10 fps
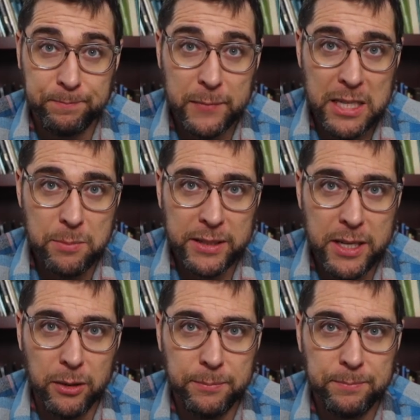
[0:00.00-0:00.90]
That's a big
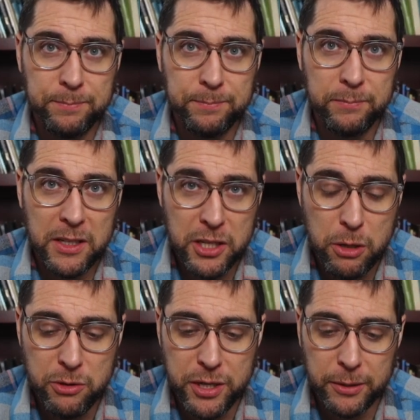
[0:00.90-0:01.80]
deal. That's a
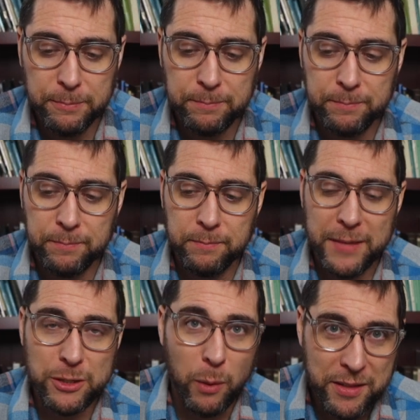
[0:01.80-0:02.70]
huge deal.
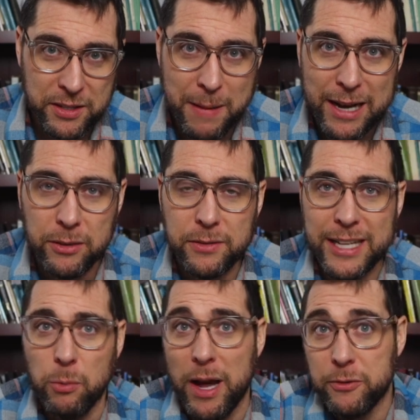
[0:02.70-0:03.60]
That's why this matters.
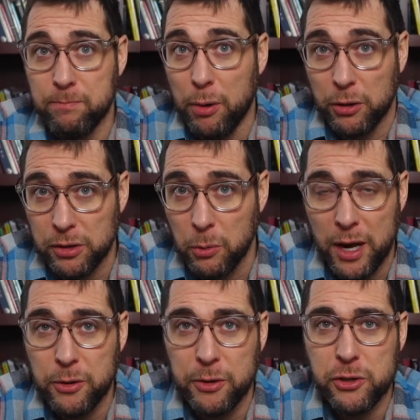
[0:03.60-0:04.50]
That's why partially why
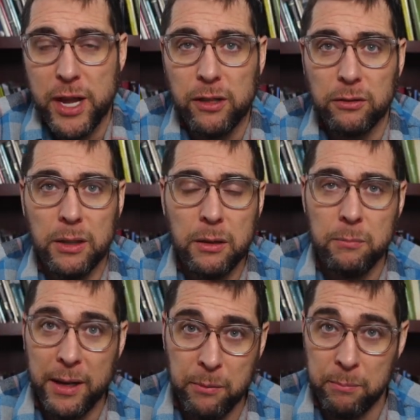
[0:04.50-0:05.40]
I do this channel.
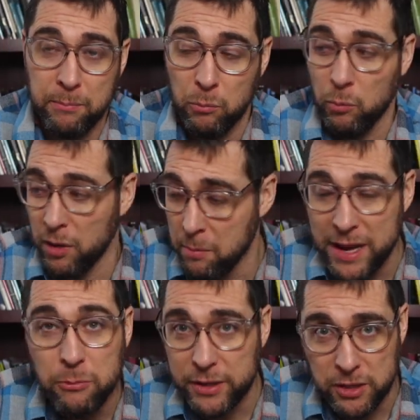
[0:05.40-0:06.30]
One of the
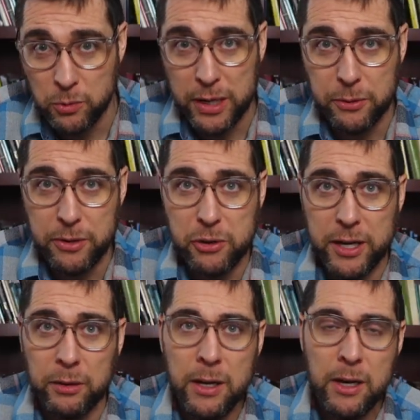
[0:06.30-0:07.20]
main reasons why I do this
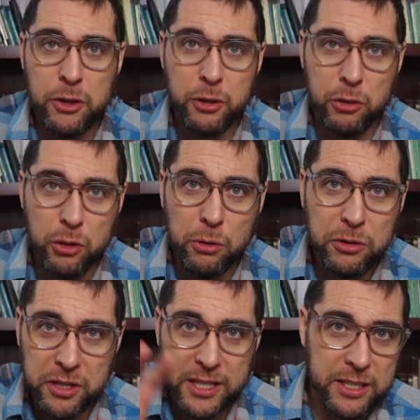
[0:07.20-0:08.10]
channel. To
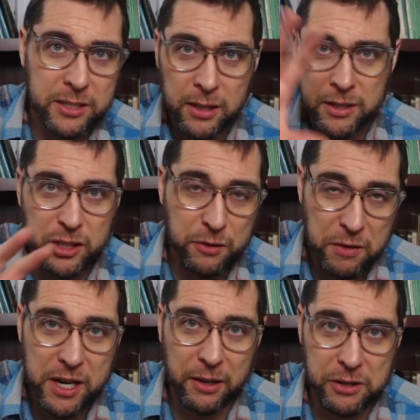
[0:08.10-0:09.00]
use this
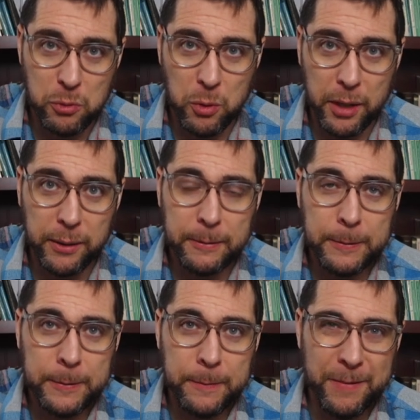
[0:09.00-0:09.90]
sphere, as it were,
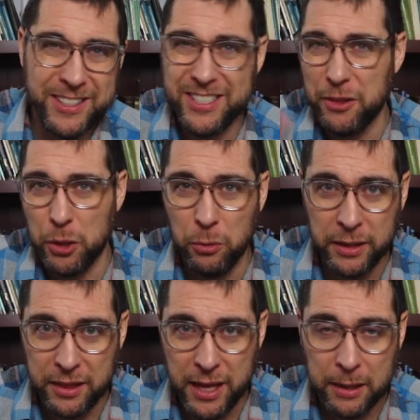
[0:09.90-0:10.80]
and it's not the
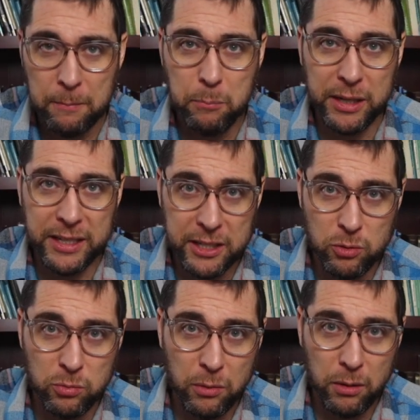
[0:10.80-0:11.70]
only thing, but it
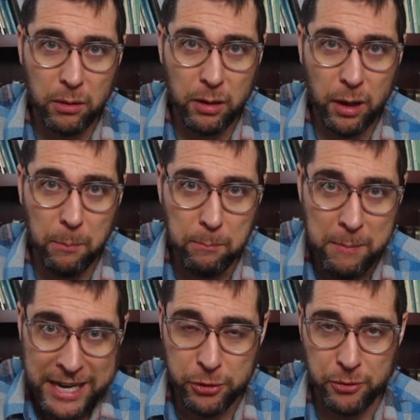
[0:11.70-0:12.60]
is a
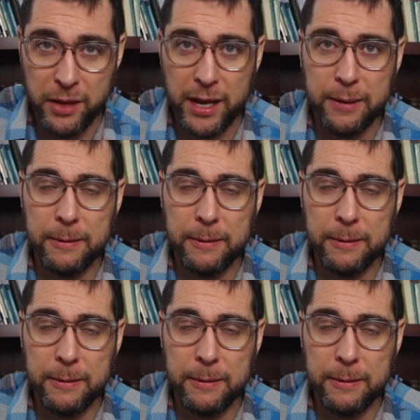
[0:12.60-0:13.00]
major thing